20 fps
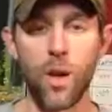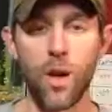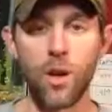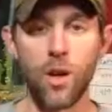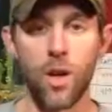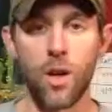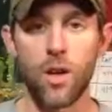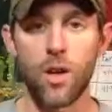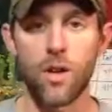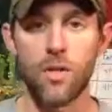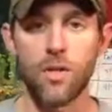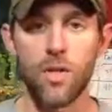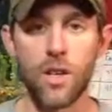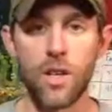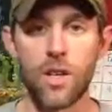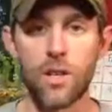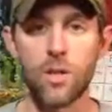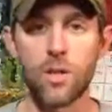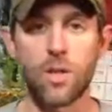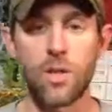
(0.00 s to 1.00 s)
out all your
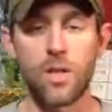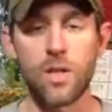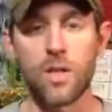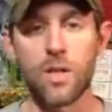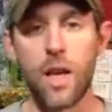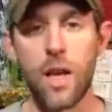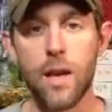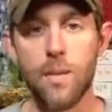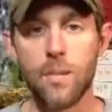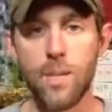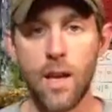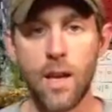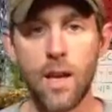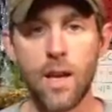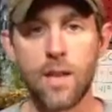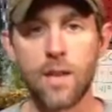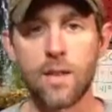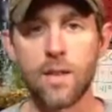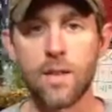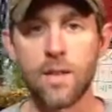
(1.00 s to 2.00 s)
fish with the same
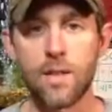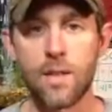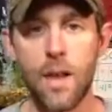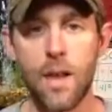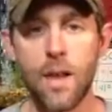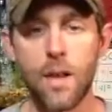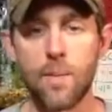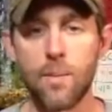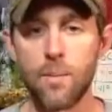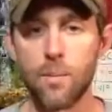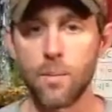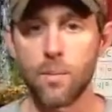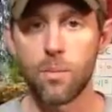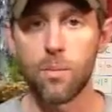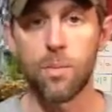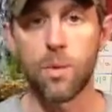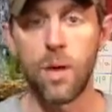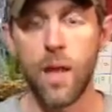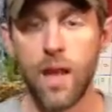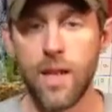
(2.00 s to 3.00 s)
net, the same
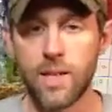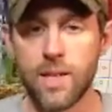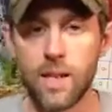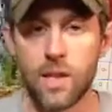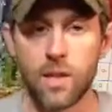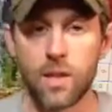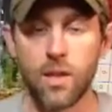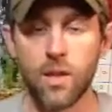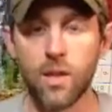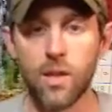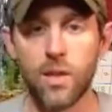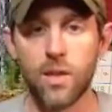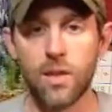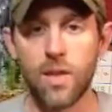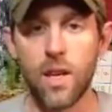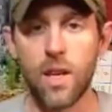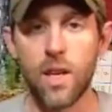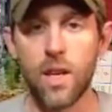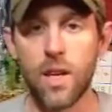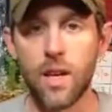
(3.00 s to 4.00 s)
plastic little
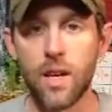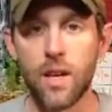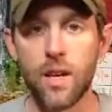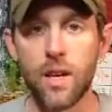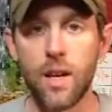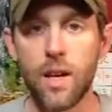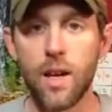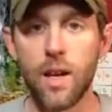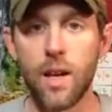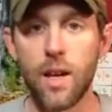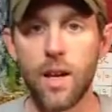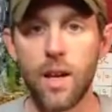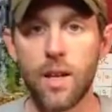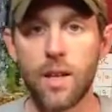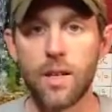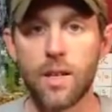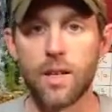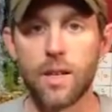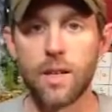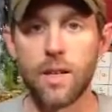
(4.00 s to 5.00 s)
container,
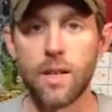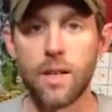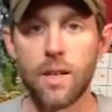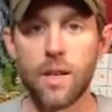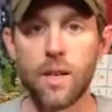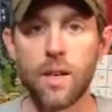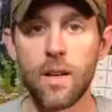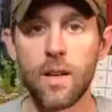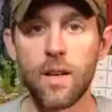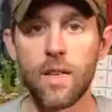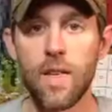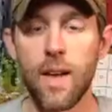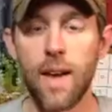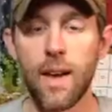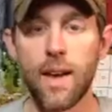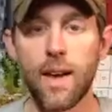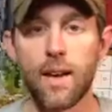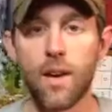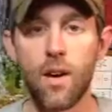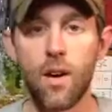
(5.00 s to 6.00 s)
and
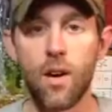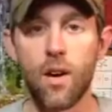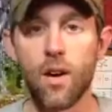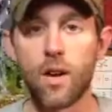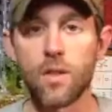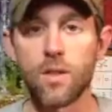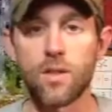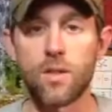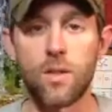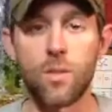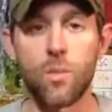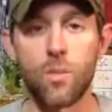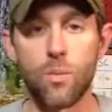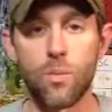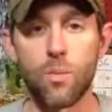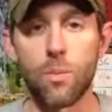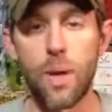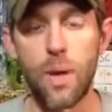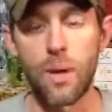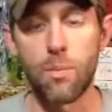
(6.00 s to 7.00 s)
that can cause some
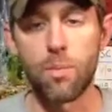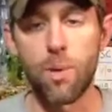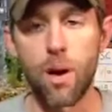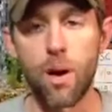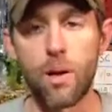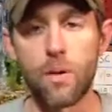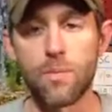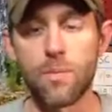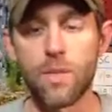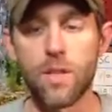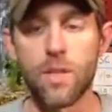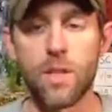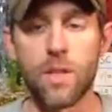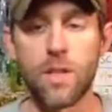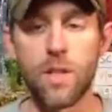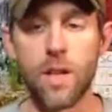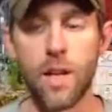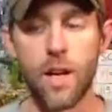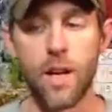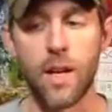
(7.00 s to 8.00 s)
big problems in your
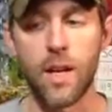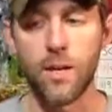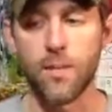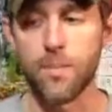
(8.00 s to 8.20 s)
tank.